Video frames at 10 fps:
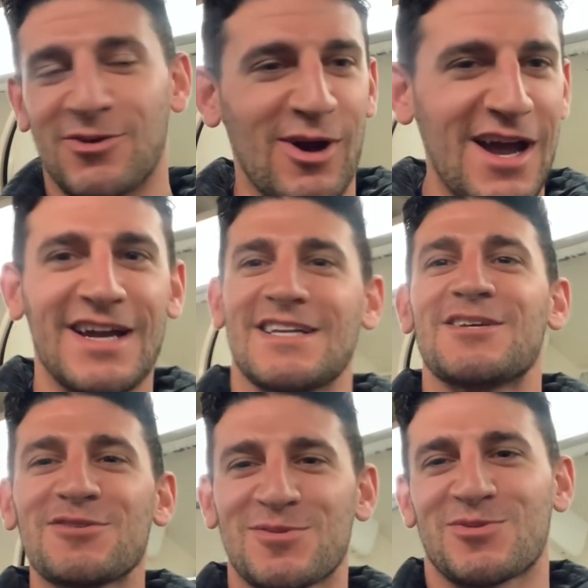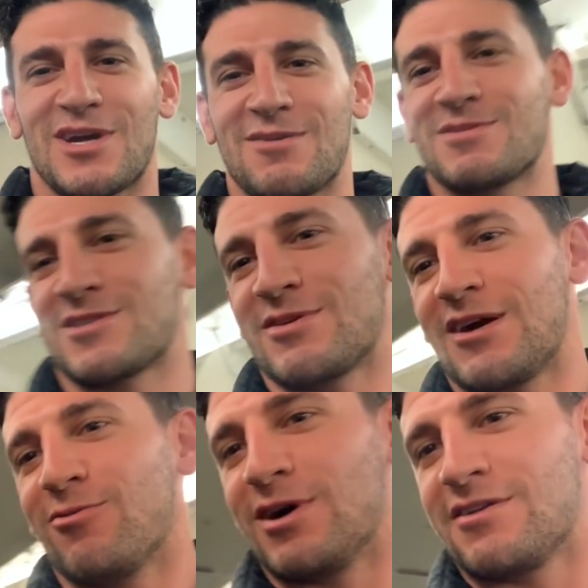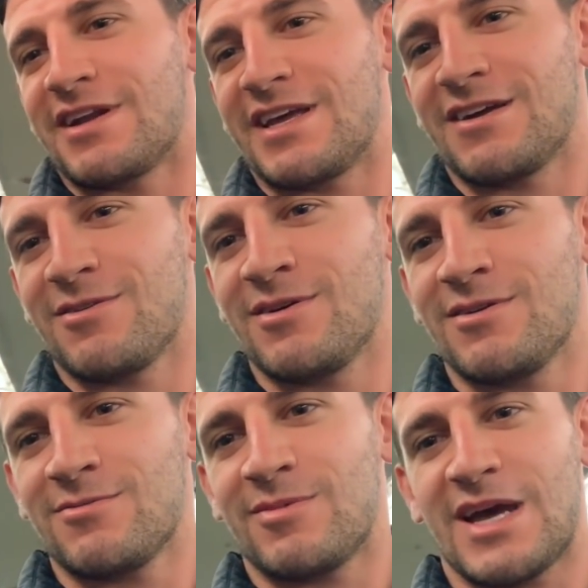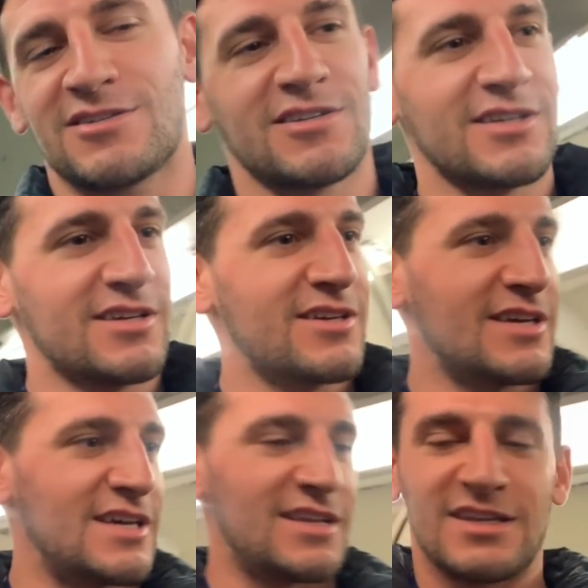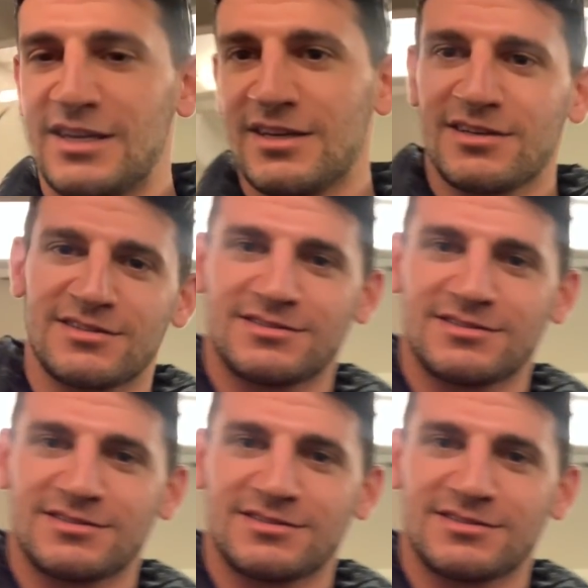You are? I got 2 subscribers. So we got one right here, Patrick, and Anita.